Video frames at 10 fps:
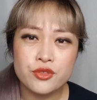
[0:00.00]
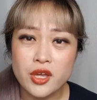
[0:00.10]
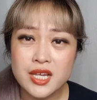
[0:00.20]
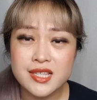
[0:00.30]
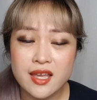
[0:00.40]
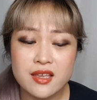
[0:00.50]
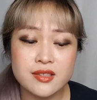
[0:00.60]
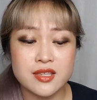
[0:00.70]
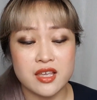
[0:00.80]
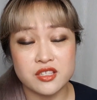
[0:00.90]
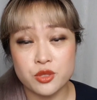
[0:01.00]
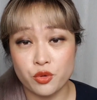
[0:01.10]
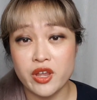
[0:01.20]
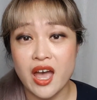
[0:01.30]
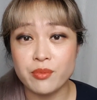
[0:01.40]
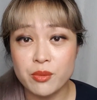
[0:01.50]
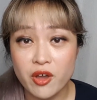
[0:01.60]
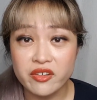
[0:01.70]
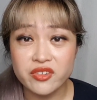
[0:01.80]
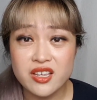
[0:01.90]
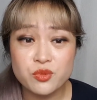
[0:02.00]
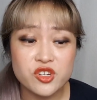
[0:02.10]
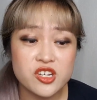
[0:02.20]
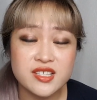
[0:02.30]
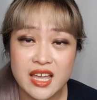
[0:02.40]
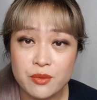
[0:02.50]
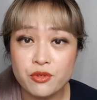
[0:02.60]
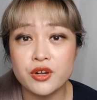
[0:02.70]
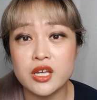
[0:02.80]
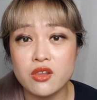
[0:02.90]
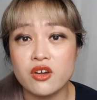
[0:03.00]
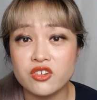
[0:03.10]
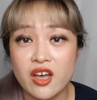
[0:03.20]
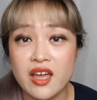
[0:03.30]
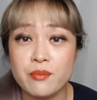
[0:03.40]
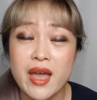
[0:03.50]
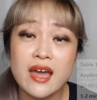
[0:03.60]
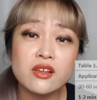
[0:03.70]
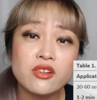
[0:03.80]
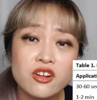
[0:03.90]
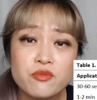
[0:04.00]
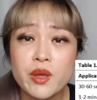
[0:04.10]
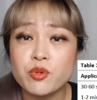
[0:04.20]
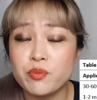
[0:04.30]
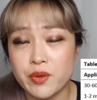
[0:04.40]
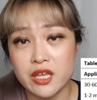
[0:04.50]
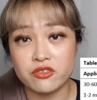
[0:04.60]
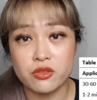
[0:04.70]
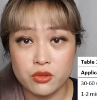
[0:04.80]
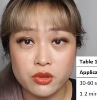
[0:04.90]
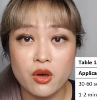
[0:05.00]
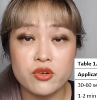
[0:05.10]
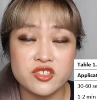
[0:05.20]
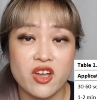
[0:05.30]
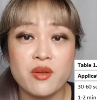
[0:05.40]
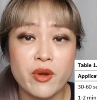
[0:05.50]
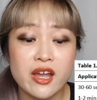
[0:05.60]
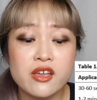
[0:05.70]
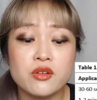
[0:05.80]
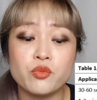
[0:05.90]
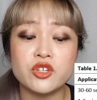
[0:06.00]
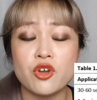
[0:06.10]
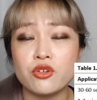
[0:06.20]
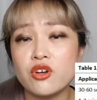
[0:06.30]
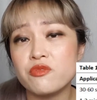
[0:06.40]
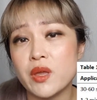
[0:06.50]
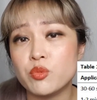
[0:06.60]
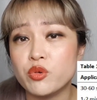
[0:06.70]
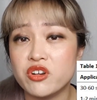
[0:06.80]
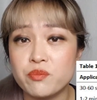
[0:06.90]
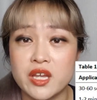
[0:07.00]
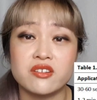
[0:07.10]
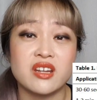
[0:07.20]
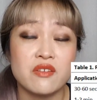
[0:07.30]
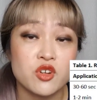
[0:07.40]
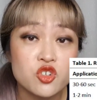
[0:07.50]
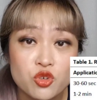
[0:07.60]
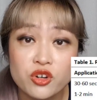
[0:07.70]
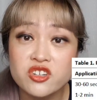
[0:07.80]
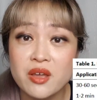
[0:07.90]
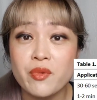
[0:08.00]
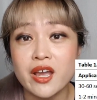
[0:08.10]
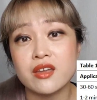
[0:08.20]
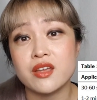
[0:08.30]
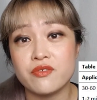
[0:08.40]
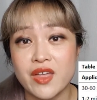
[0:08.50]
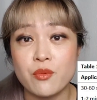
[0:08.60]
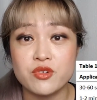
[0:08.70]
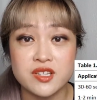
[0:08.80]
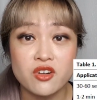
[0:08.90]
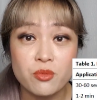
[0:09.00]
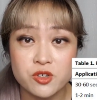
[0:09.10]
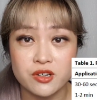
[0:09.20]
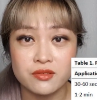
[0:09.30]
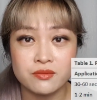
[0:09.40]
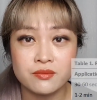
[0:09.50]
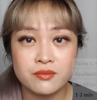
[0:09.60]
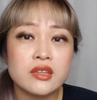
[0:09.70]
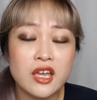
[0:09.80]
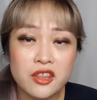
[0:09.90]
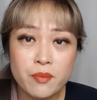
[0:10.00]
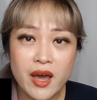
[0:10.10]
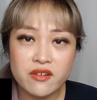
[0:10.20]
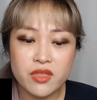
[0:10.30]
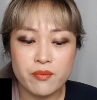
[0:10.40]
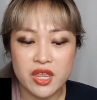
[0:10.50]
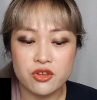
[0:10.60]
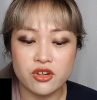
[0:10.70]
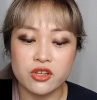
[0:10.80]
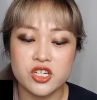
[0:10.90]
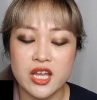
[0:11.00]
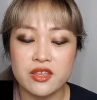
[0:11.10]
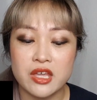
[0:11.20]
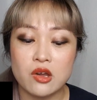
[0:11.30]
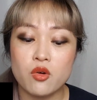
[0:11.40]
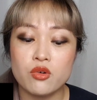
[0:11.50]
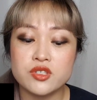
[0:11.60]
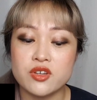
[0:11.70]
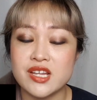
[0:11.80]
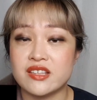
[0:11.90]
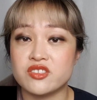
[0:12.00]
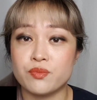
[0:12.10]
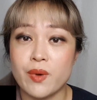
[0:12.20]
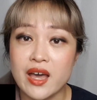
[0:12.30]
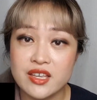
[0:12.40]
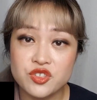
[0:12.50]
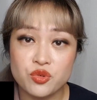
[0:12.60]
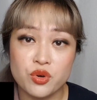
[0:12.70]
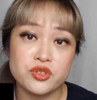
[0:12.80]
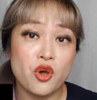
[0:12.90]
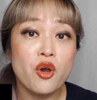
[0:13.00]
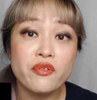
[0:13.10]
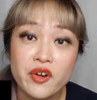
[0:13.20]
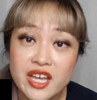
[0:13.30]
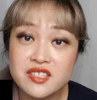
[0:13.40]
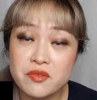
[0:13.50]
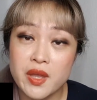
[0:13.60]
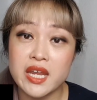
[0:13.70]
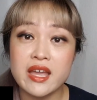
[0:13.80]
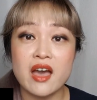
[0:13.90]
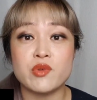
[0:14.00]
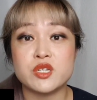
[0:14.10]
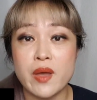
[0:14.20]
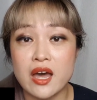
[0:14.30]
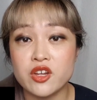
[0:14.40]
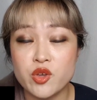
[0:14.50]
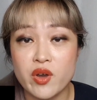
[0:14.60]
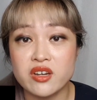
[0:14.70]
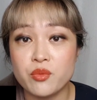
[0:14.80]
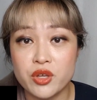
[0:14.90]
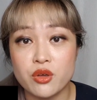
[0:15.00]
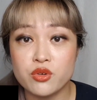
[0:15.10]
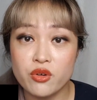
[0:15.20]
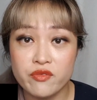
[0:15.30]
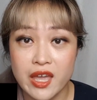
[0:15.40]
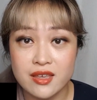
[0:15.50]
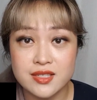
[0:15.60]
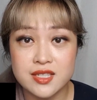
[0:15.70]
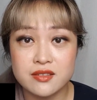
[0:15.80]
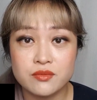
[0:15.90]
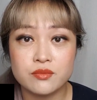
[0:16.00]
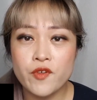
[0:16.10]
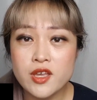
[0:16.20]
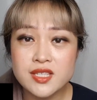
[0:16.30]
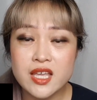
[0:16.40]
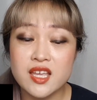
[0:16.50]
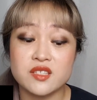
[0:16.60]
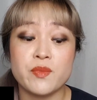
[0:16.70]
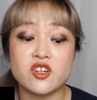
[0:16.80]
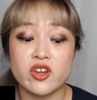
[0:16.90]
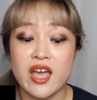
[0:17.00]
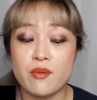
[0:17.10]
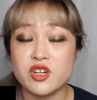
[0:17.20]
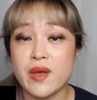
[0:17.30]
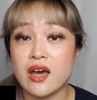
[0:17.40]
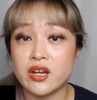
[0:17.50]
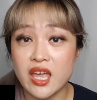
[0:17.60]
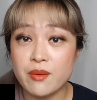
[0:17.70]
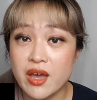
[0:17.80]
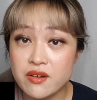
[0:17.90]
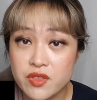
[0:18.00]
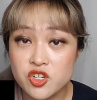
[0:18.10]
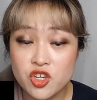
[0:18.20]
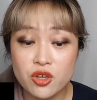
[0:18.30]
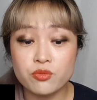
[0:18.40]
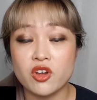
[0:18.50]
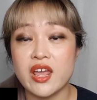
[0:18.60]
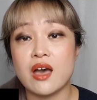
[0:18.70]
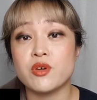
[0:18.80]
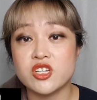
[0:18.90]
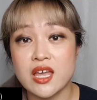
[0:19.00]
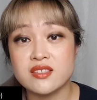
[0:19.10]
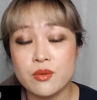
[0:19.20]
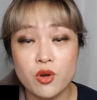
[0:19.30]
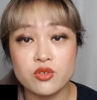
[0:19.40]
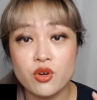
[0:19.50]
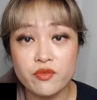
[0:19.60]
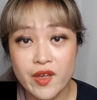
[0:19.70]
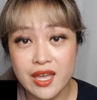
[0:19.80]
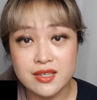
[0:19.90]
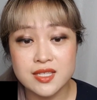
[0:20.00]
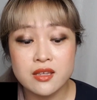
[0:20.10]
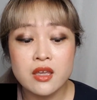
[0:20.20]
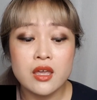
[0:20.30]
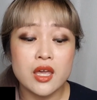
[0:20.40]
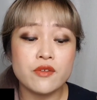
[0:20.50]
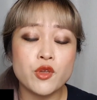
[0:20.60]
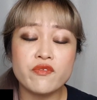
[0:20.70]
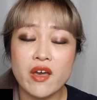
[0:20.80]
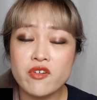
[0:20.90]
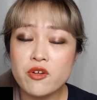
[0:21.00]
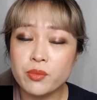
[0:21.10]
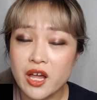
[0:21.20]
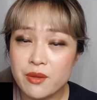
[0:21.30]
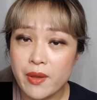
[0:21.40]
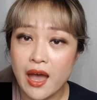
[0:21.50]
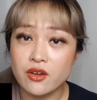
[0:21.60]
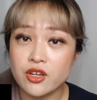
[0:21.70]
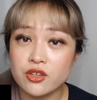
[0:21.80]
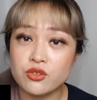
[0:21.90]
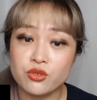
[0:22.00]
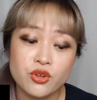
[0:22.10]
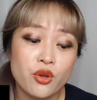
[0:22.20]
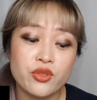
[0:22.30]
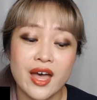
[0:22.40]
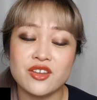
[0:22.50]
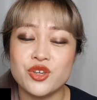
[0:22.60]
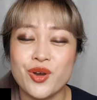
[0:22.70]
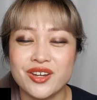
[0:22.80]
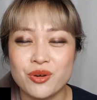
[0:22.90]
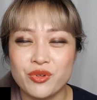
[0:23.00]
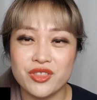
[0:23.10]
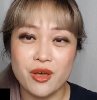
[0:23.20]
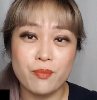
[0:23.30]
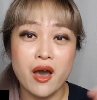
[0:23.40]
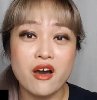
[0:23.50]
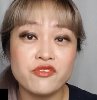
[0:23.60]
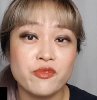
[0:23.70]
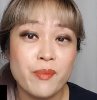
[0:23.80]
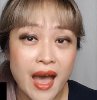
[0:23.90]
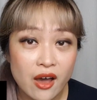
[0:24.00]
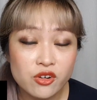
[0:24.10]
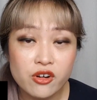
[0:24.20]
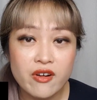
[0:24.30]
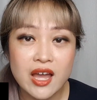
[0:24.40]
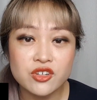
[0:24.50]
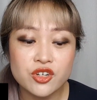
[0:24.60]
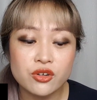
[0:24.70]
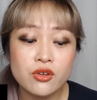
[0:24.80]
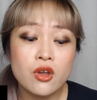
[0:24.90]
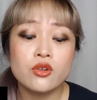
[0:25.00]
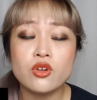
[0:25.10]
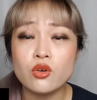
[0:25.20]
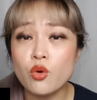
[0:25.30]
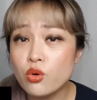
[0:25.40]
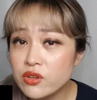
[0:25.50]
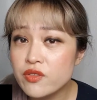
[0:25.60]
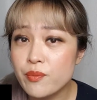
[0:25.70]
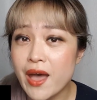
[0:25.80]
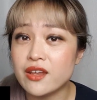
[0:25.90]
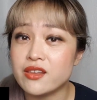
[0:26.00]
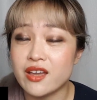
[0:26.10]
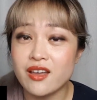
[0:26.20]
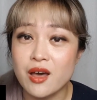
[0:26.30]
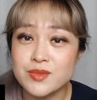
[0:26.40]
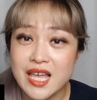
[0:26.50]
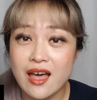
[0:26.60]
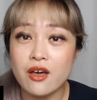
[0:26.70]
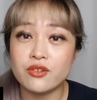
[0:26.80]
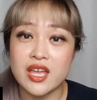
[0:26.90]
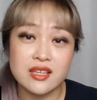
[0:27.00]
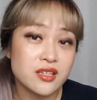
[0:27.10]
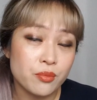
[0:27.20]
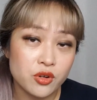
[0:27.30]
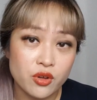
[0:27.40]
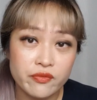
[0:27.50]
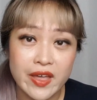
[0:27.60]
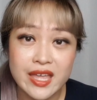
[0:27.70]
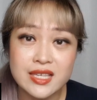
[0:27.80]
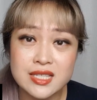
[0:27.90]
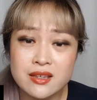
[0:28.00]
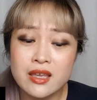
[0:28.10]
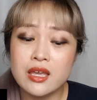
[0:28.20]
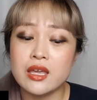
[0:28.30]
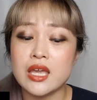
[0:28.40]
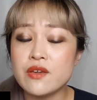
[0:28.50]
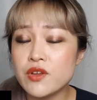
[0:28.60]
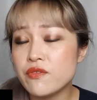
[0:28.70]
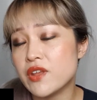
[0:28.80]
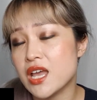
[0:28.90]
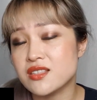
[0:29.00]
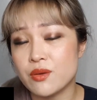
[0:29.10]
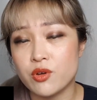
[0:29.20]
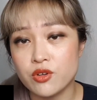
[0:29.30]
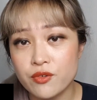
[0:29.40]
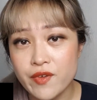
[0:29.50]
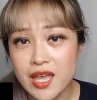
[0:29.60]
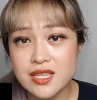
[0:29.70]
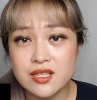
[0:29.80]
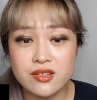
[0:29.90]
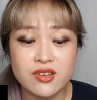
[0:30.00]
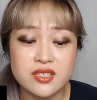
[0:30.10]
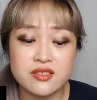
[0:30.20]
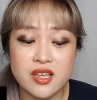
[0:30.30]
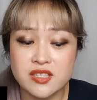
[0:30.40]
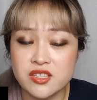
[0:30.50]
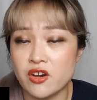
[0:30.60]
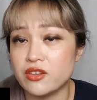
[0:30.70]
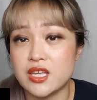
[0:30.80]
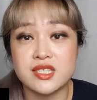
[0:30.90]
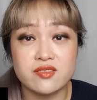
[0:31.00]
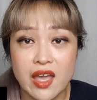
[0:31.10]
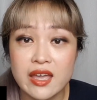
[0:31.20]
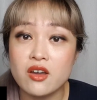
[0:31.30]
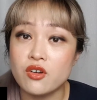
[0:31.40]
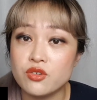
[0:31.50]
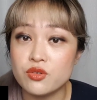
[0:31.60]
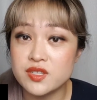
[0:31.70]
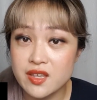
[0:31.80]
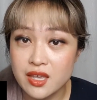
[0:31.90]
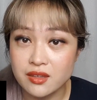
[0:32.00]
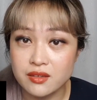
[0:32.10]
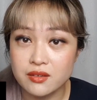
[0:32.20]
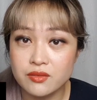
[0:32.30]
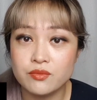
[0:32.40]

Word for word: 30 seconds is three happy birthdays, which is a pretty long time, and a lot of people picked the lowest time bracket. We don't know if people would have picked an even shorter time bracket if that was an option. The other part of the methodology, I think, also tends to bias towards overestimating how much powder you end up with on your face. Firstly, it's measuring how much powder came out of the tube, not how much ends up on your face. If you've ever applied powder, you know that you end up with a puff of powder around you. Not all of the powder that comes out ends up on your face. Even if it ends up on your face, it doesn't necessarily stay on your skin.